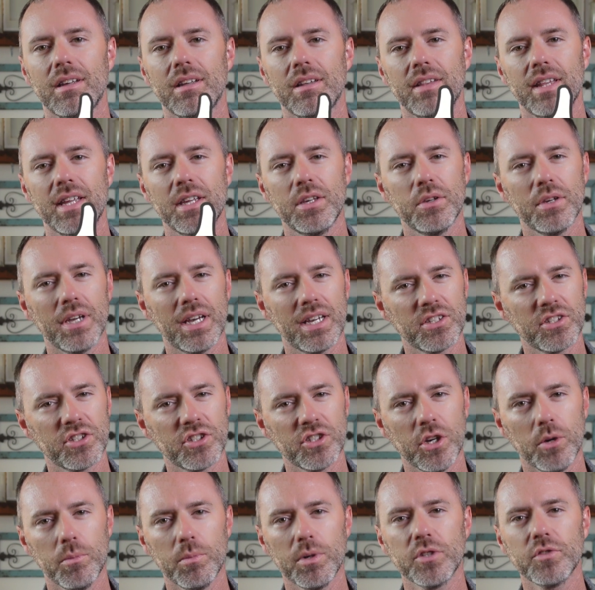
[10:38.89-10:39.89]
Thank you guys
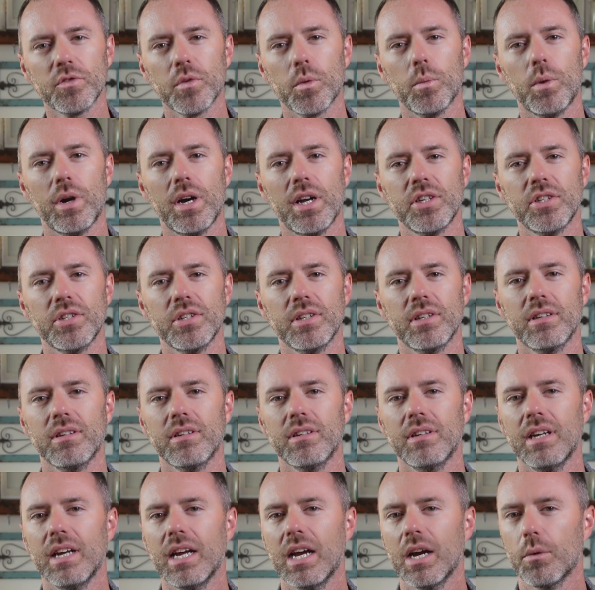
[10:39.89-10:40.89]
so much for watching.
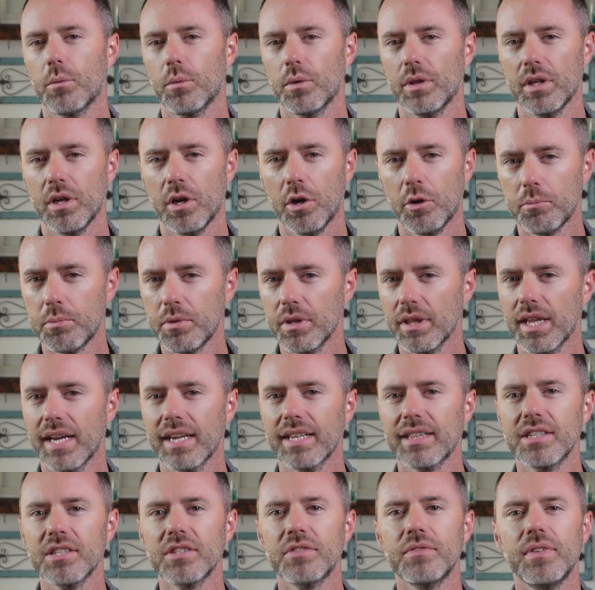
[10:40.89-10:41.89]
Really hope you
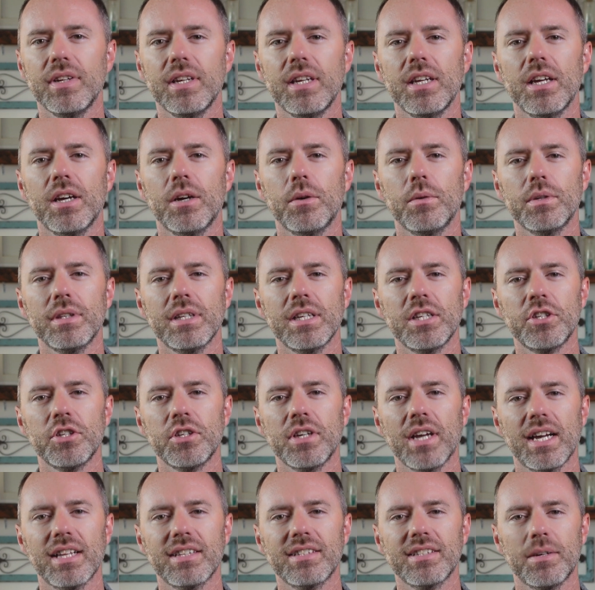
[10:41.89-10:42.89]
liked this video and that you
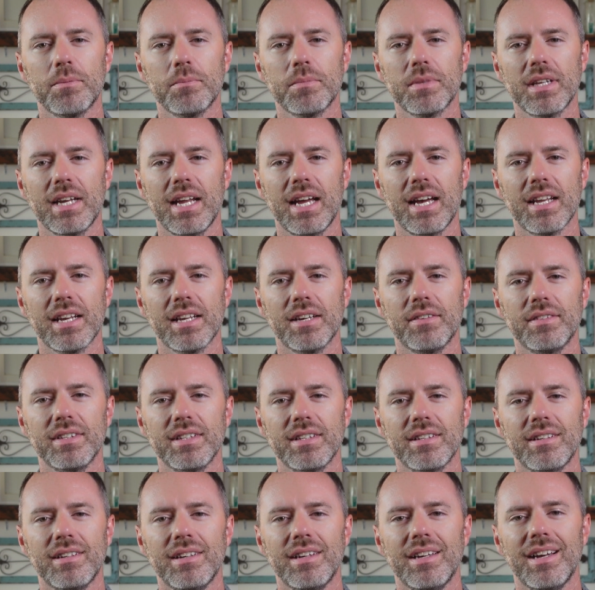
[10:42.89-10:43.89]
got something out of it.
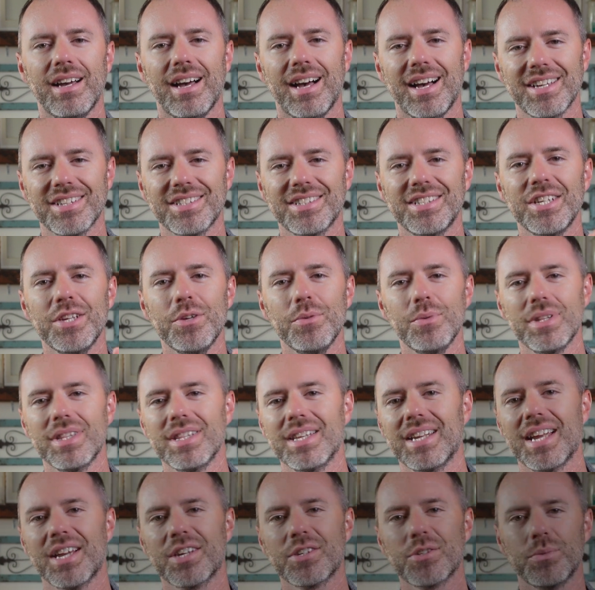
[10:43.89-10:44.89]
I'll see you in the
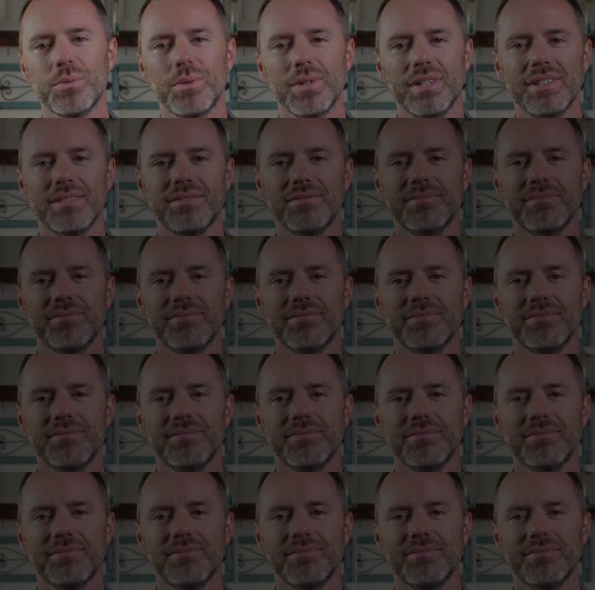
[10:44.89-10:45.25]
next one.